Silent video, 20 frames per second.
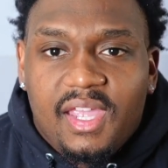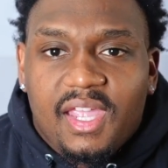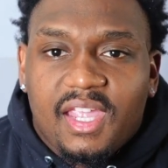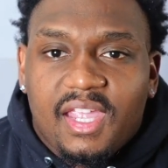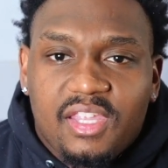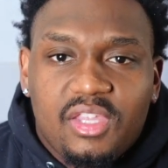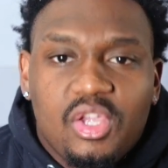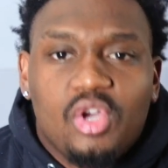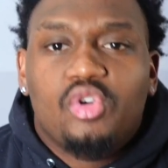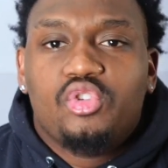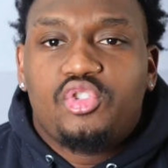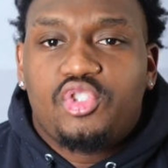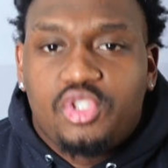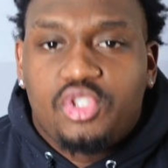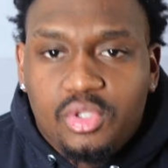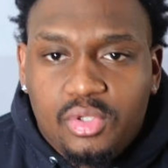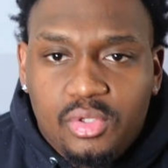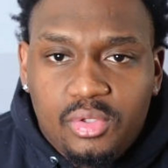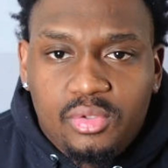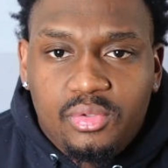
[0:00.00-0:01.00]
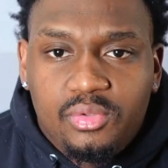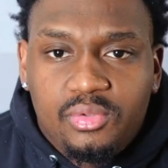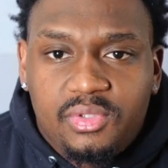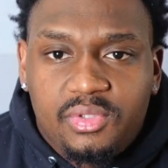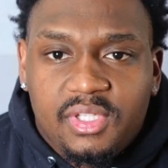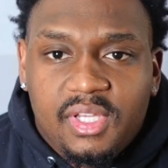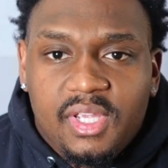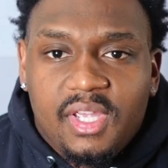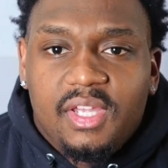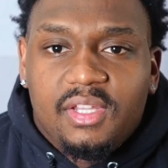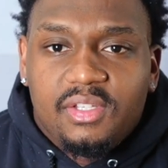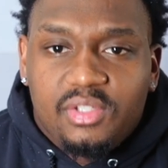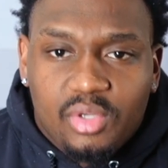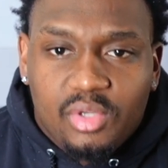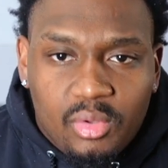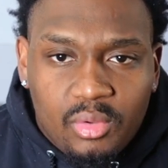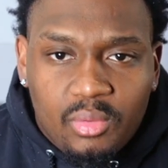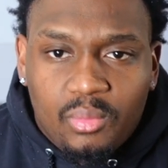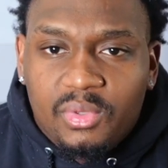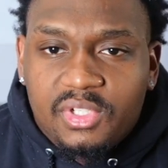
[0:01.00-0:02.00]
in your shoes
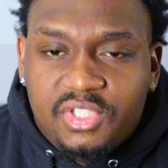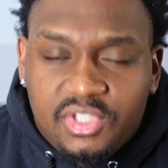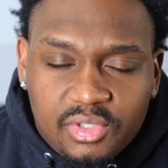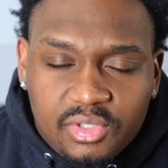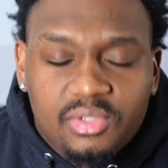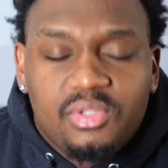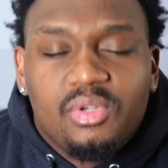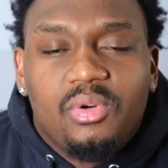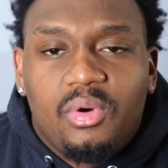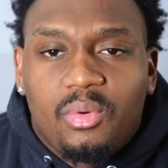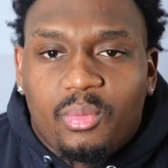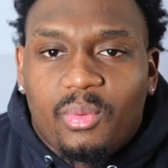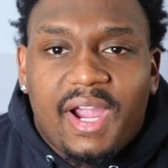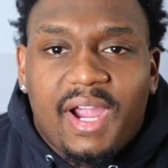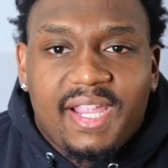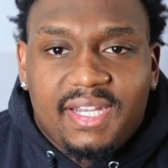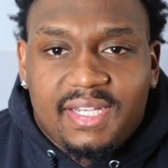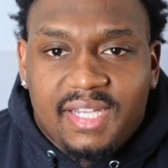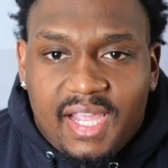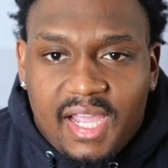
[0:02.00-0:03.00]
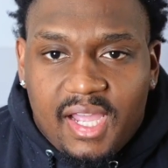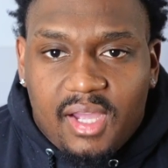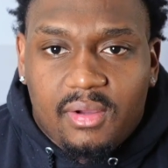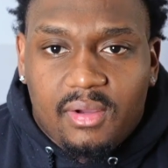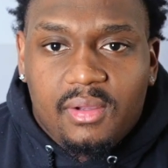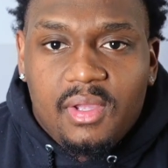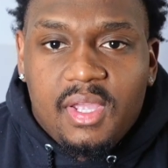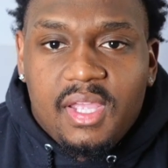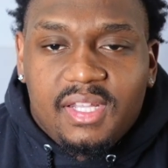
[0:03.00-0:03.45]
doing what you're doing right now.